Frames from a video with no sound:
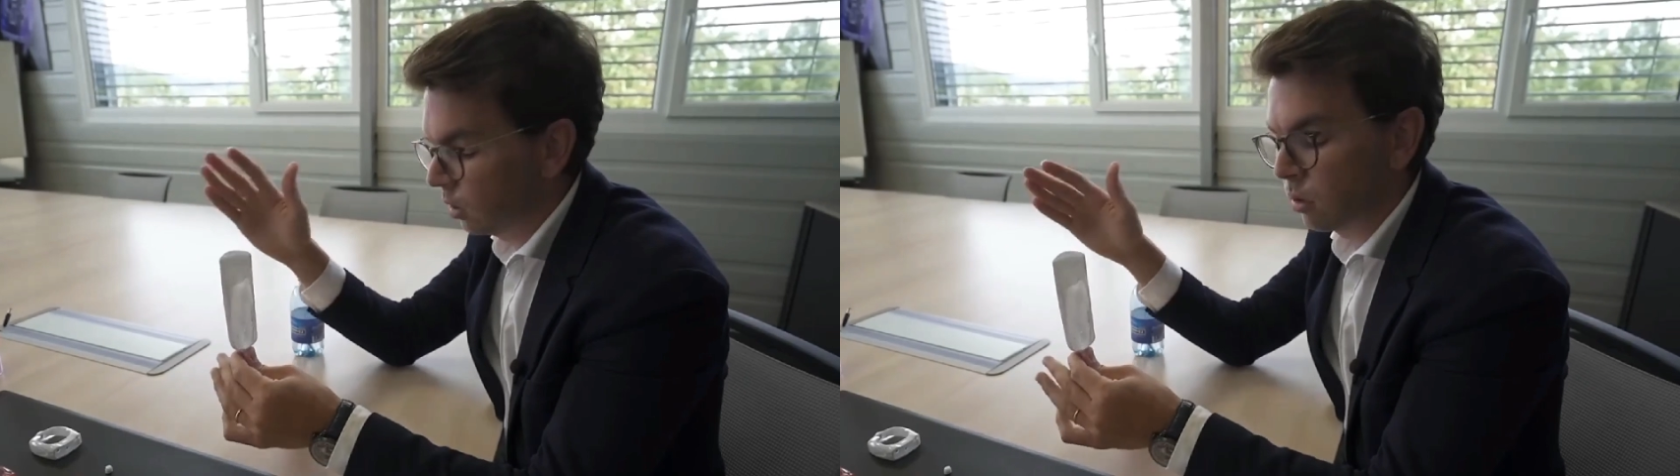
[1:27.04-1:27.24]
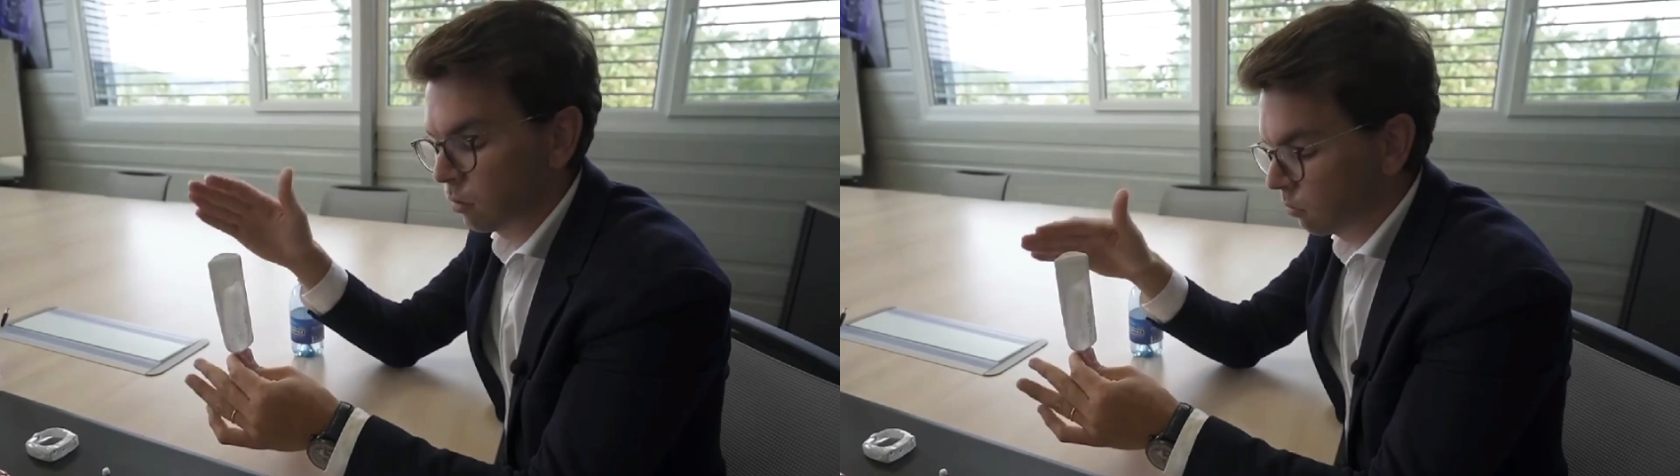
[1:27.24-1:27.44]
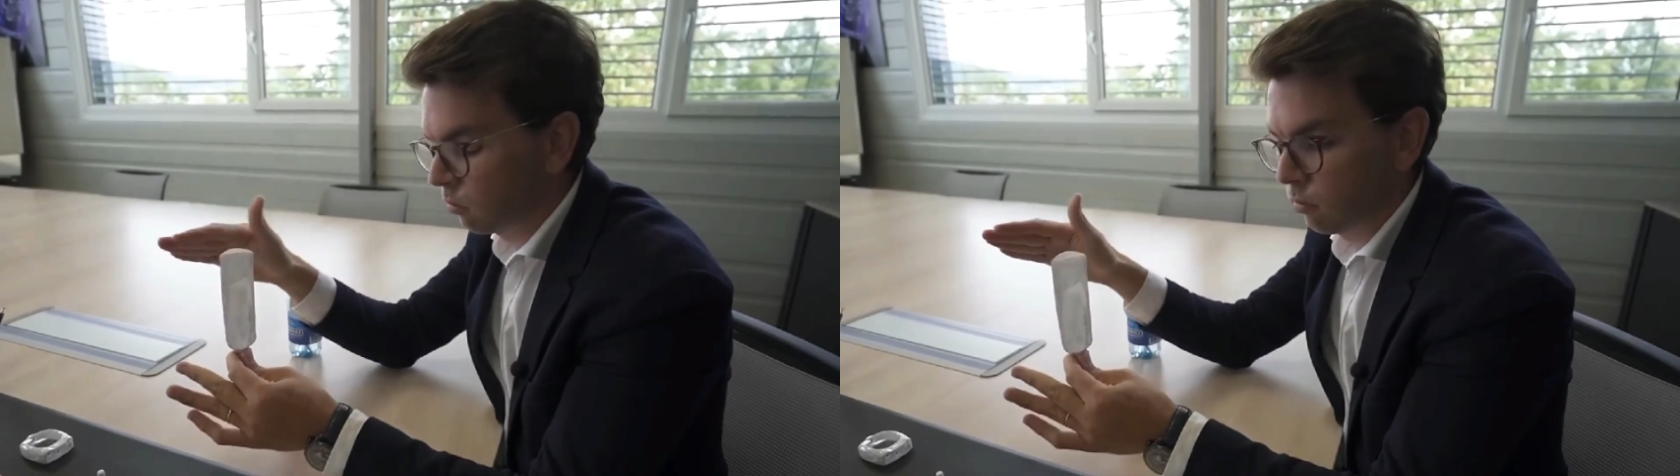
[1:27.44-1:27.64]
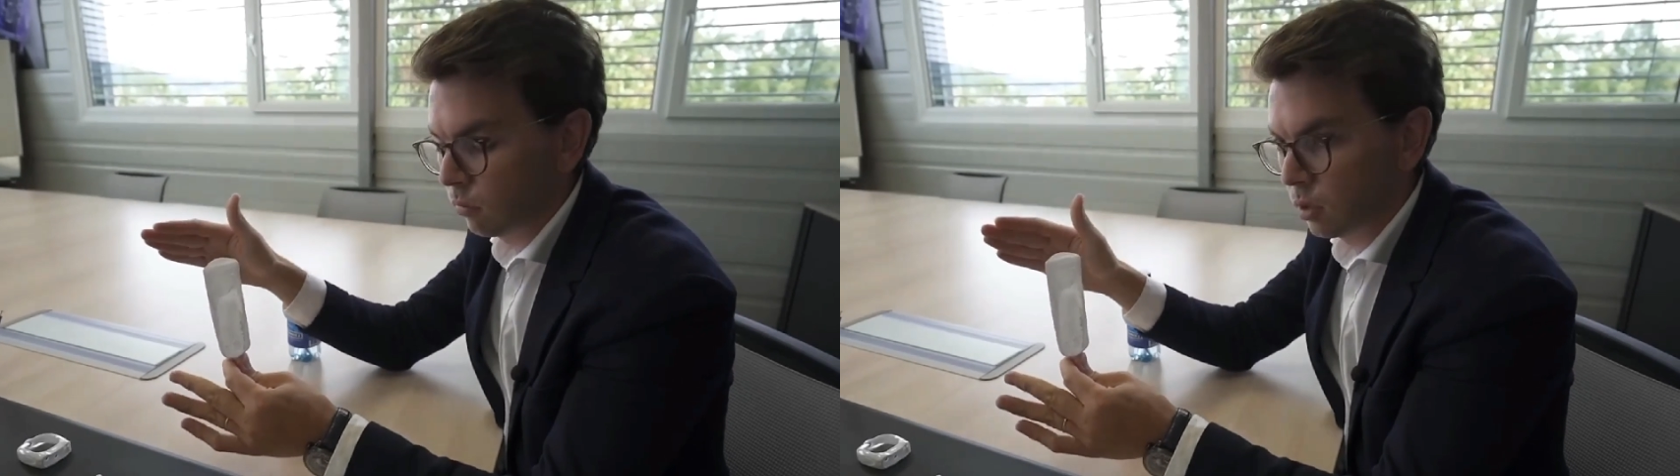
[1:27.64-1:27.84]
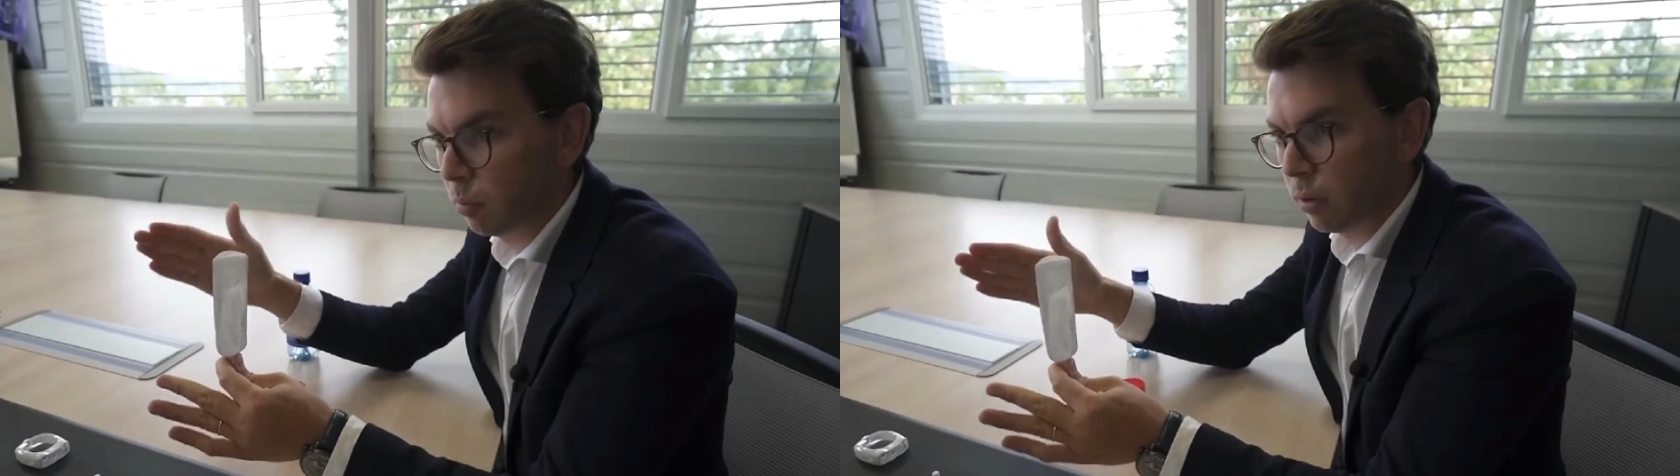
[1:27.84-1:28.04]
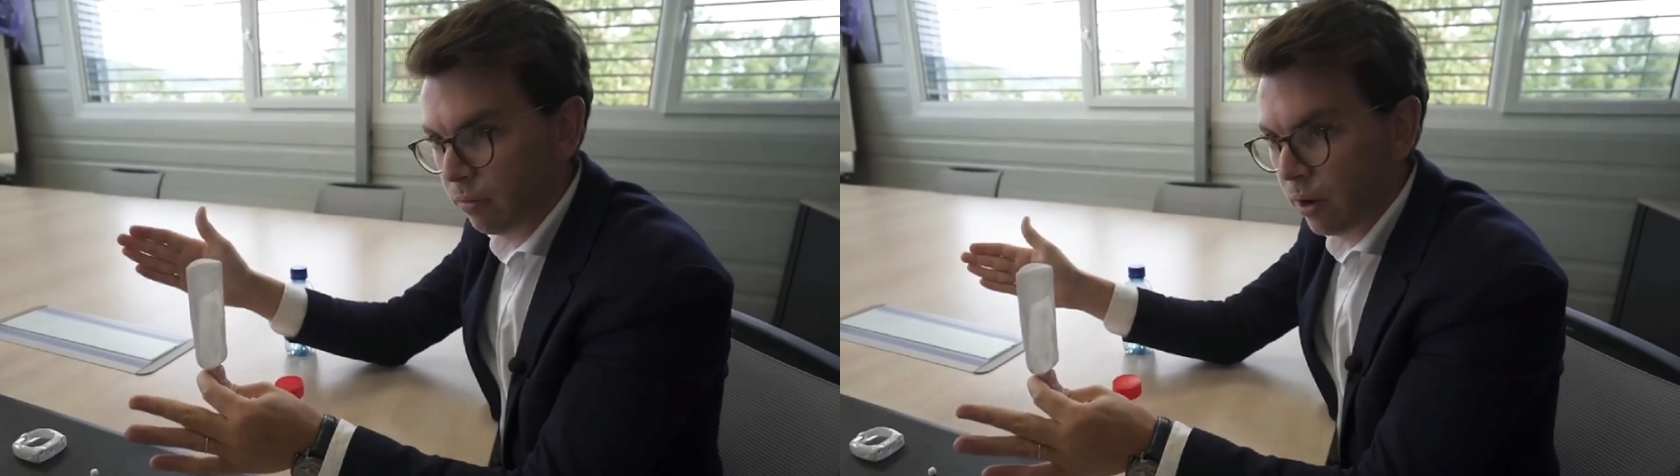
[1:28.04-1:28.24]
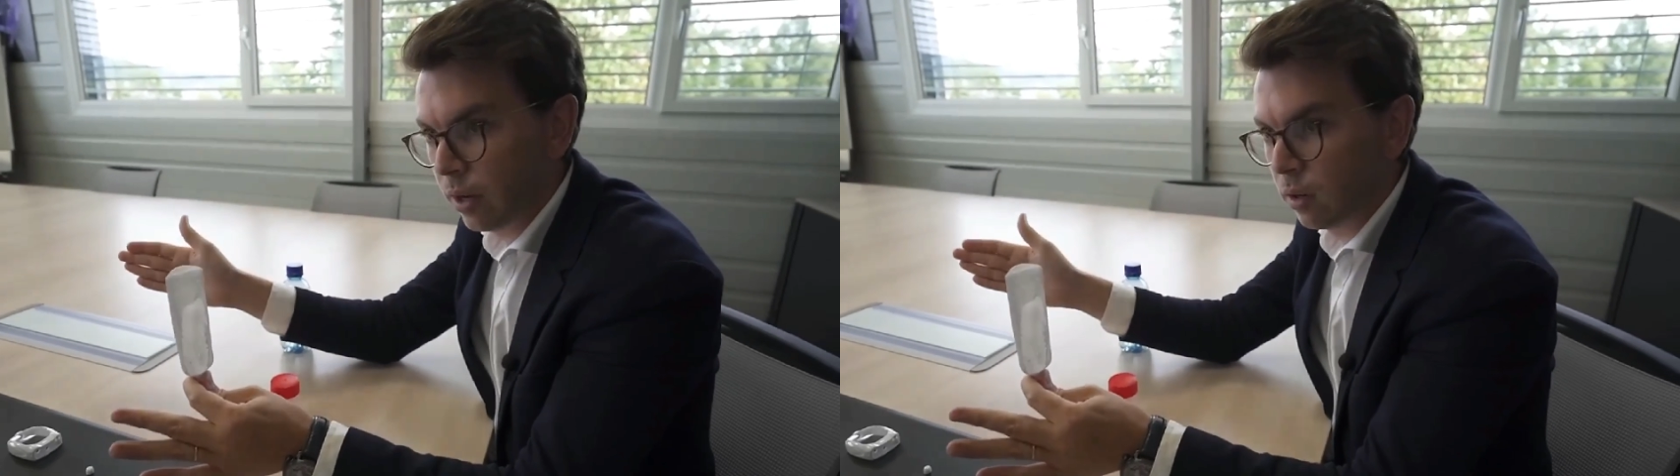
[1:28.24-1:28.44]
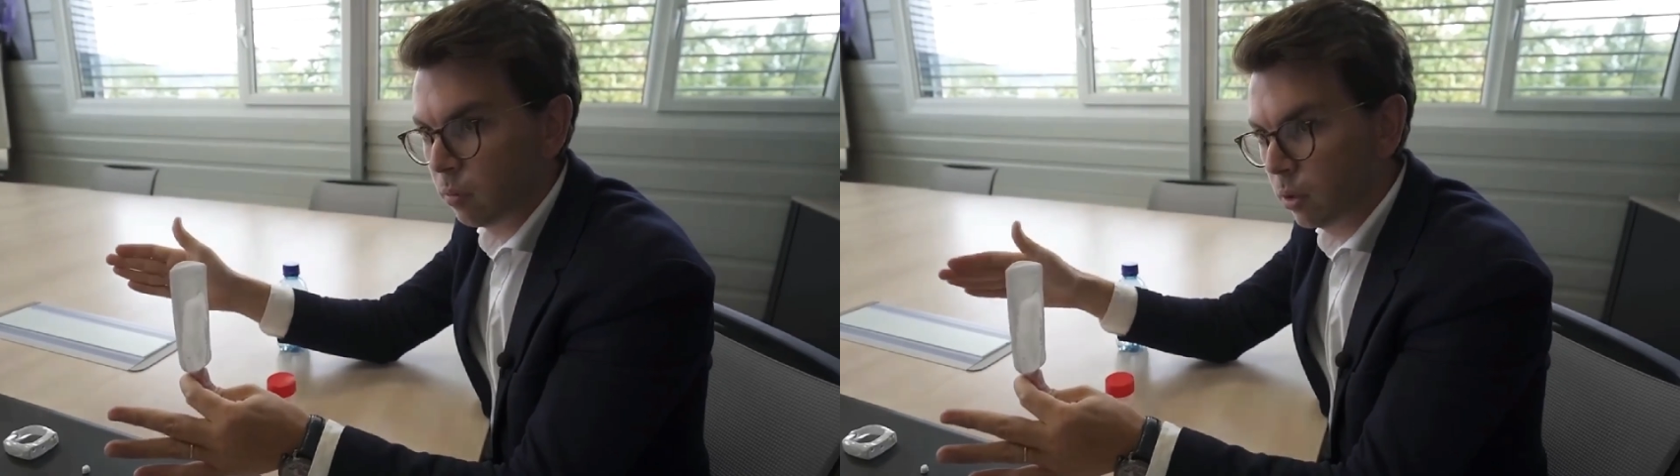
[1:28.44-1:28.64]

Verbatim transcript: It's simplified,